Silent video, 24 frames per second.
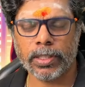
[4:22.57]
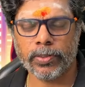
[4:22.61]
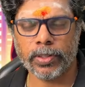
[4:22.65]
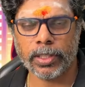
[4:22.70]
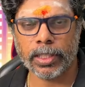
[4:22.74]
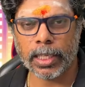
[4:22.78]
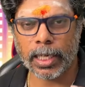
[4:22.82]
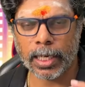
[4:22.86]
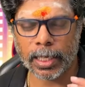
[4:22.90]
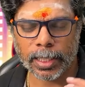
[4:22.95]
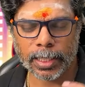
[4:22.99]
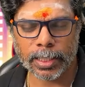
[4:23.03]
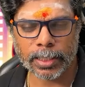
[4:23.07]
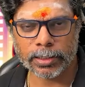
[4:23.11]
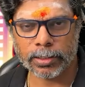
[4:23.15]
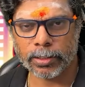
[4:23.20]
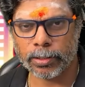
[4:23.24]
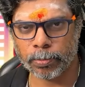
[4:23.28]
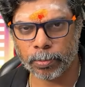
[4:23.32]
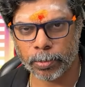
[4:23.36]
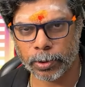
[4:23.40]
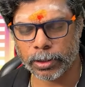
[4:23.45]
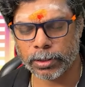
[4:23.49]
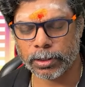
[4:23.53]
very
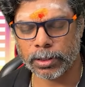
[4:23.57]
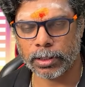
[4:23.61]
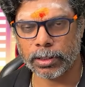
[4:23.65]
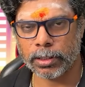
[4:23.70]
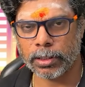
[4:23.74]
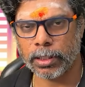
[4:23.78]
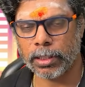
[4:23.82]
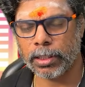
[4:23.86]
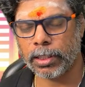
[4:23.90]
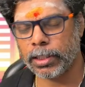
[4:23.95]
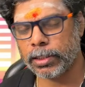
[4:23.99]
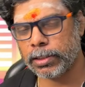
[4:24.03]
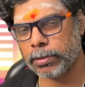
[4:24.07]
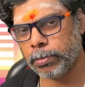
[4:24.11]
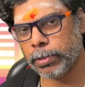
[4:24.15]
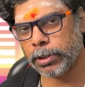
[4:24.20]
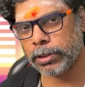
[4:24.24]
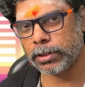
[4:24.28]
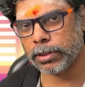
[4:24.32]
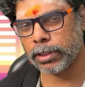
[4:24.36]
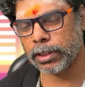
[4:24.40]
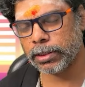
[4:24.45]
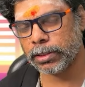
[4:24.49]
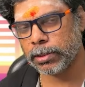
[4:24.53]
aggressive person in his
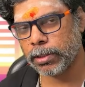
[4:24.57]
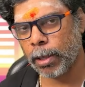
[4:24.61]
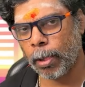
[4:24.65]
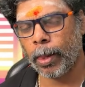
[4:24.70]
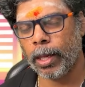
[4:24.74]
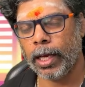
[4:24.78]
business,